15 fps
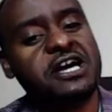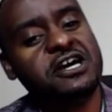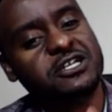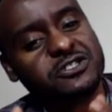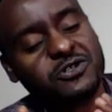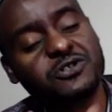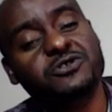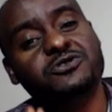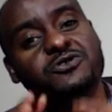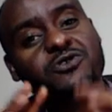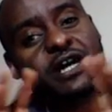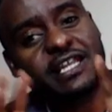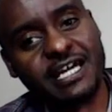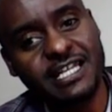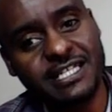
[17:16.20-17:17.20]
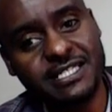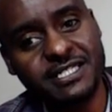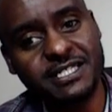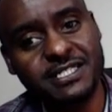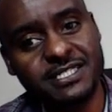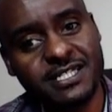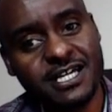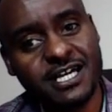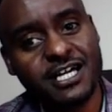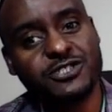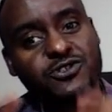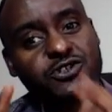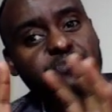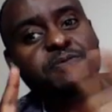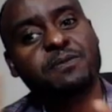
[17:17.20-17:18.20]
So you do analysis,
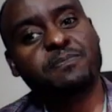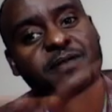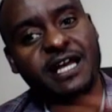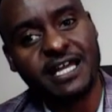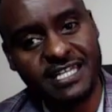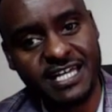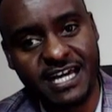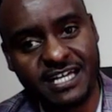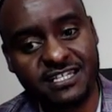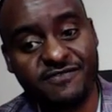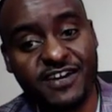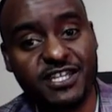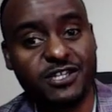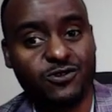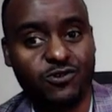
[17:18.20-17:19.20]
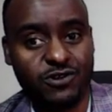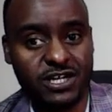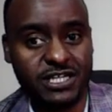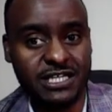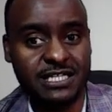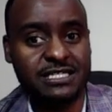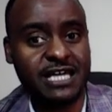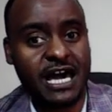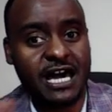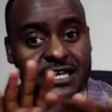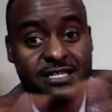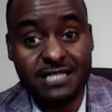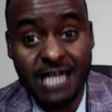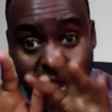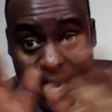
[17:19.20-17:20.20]
those people are deactivated already. They
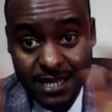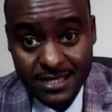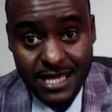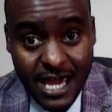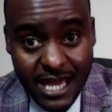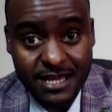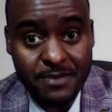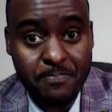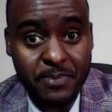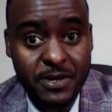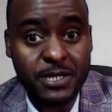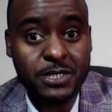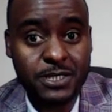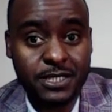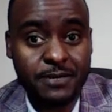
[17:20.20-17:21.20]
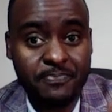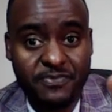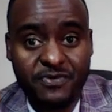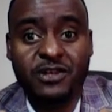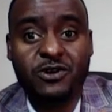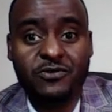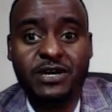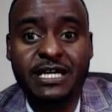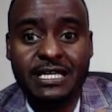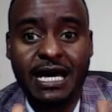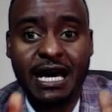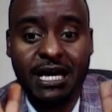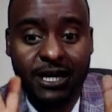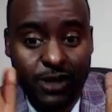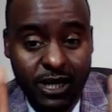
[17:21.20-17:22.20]
are there in person,
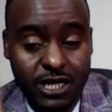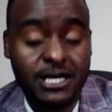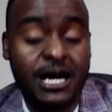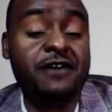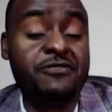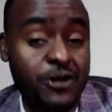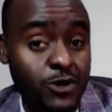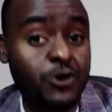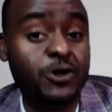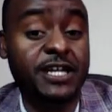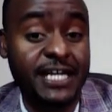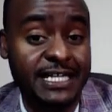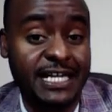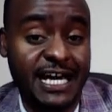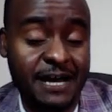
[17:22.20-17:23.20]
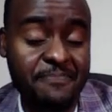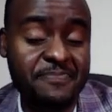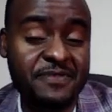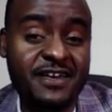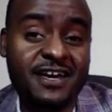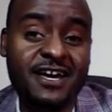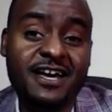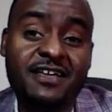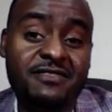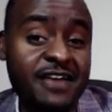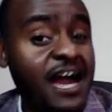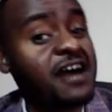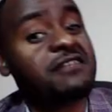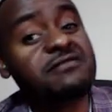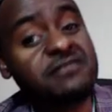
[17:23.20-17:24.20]
as a raw data. They
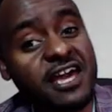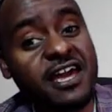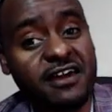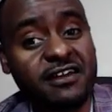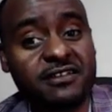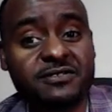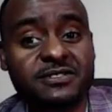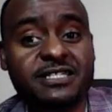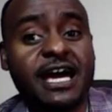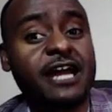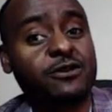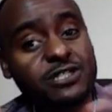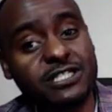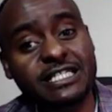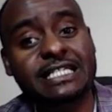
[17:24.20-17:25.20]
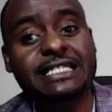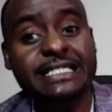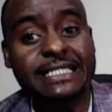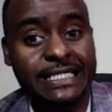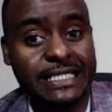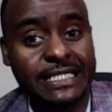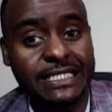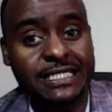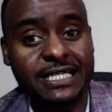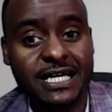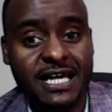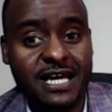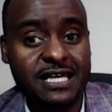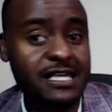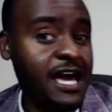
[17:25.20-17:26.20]
are there, they are not deleted,
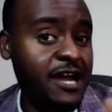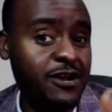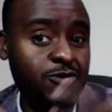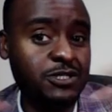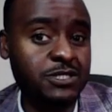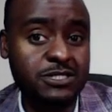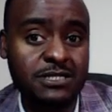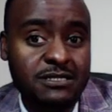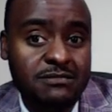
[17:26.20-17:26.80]
they are not